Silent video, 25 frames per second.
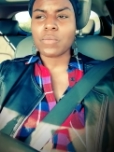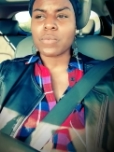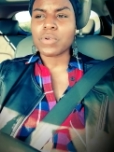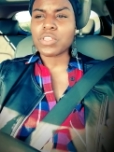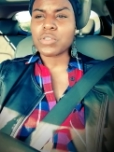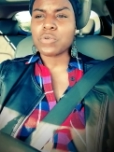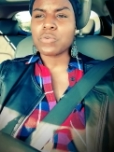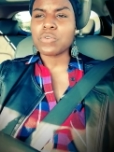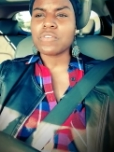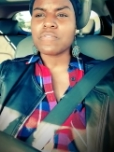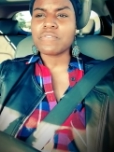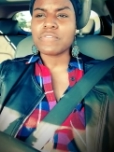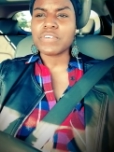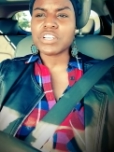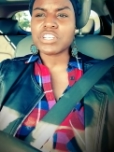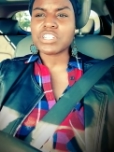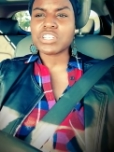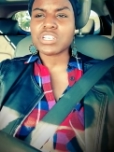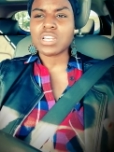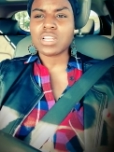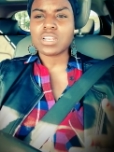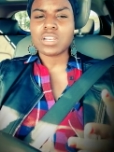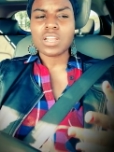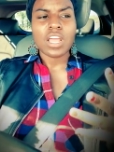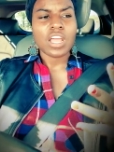When you
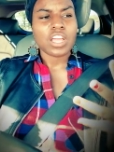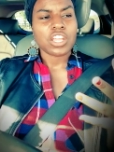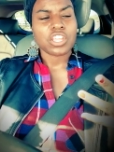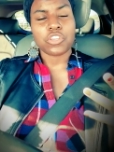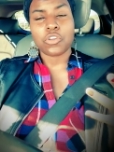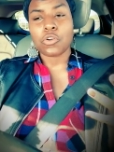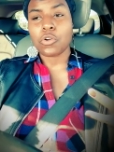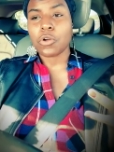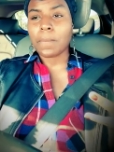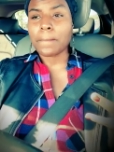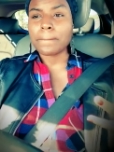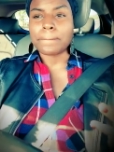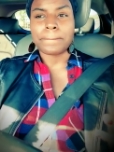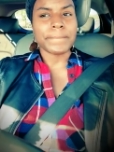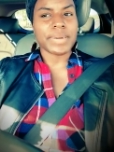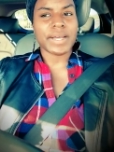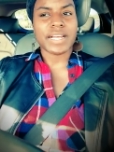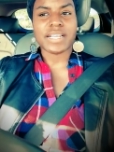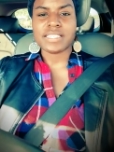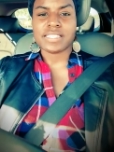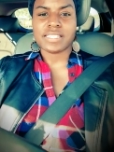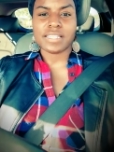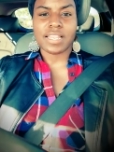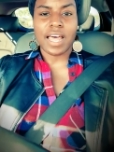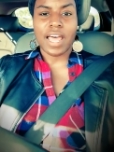envision your
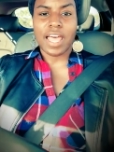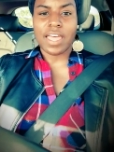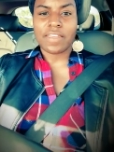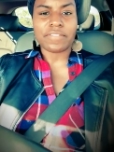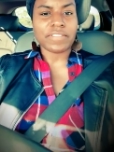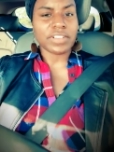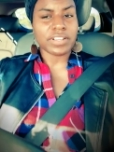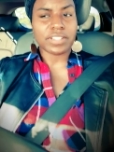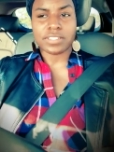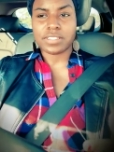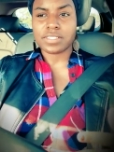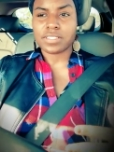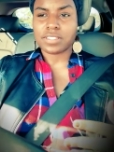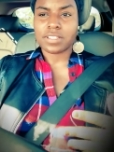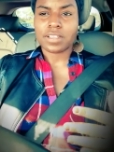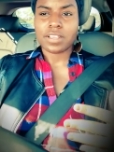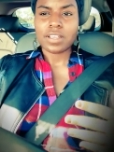best life, because